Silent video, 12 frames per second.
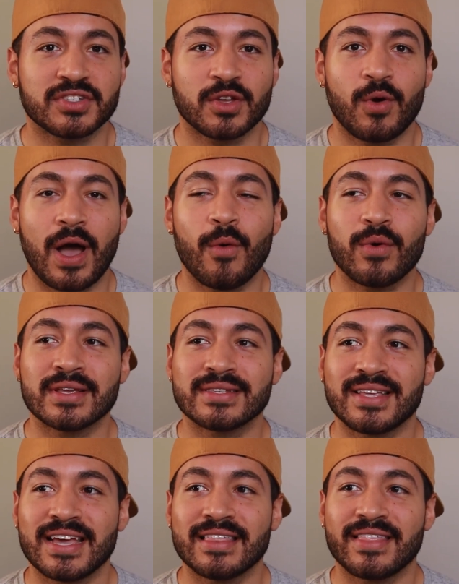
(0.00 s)
so I wouldn't
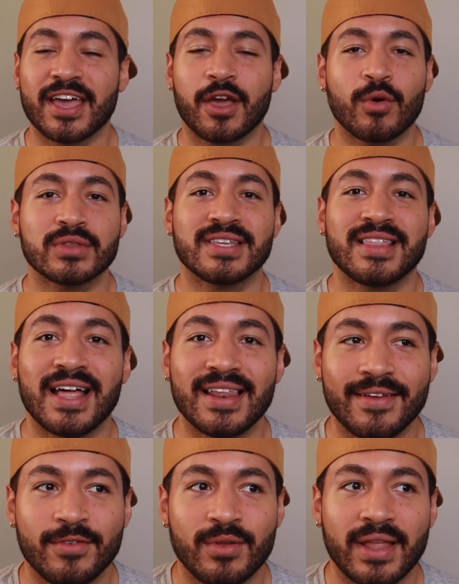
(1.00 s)
say they go to that
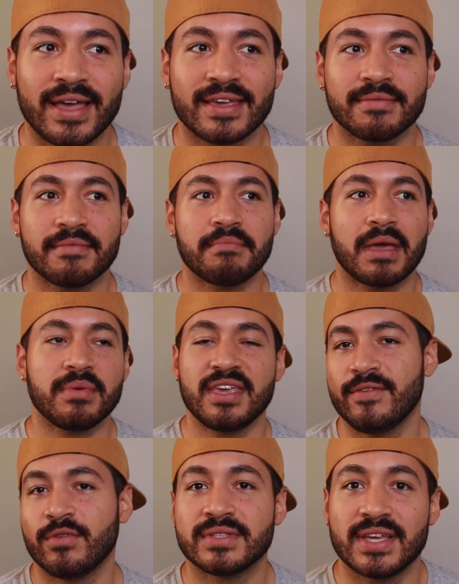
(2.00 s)
level like maybe
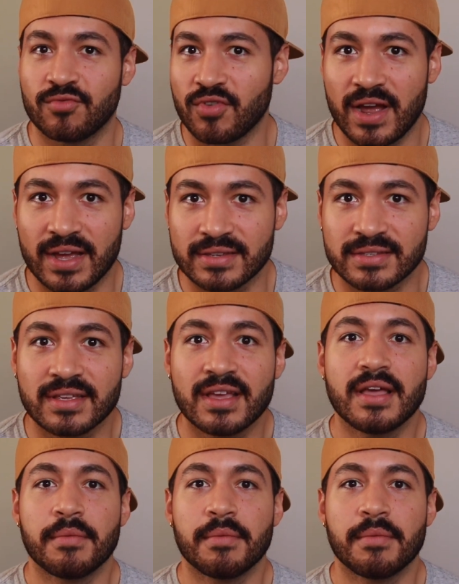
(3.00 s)
Evil Dead Rise,